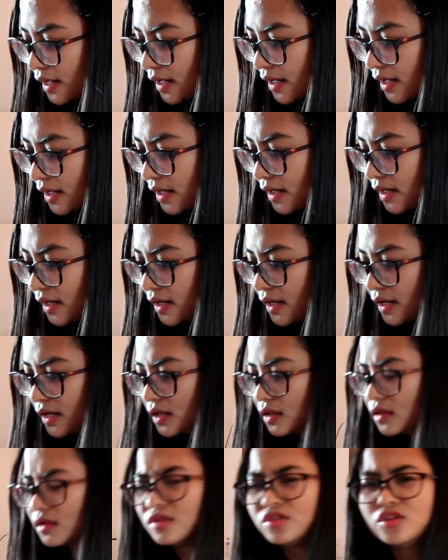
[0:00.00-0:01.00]

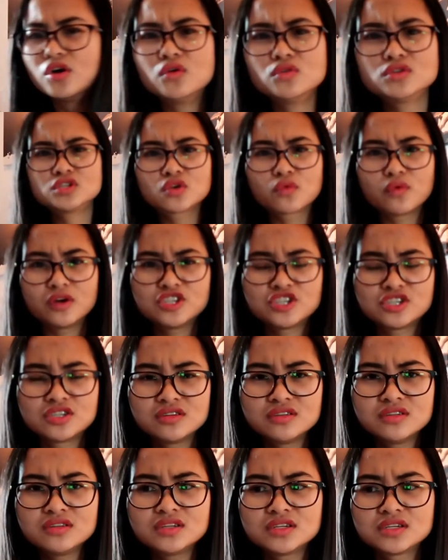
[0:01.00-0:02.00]
And those
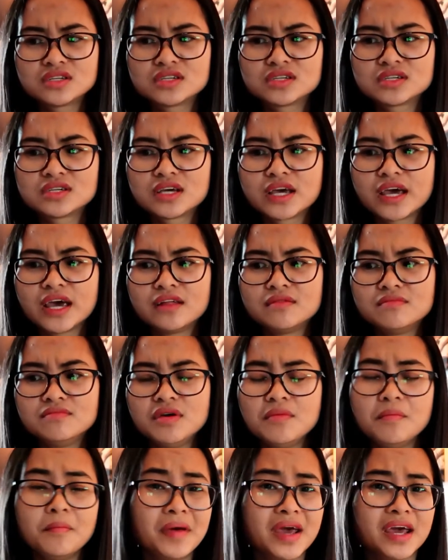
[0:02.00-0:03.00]
questions can
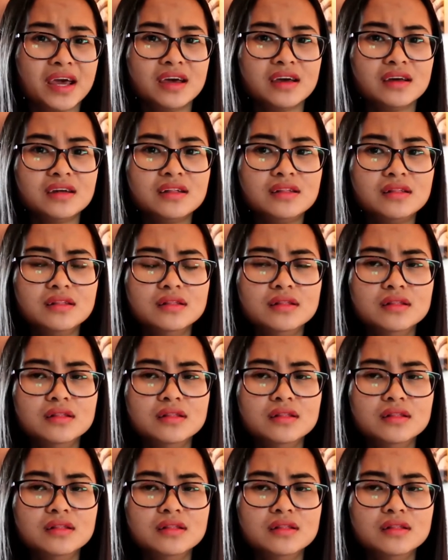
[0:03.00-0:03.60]
be made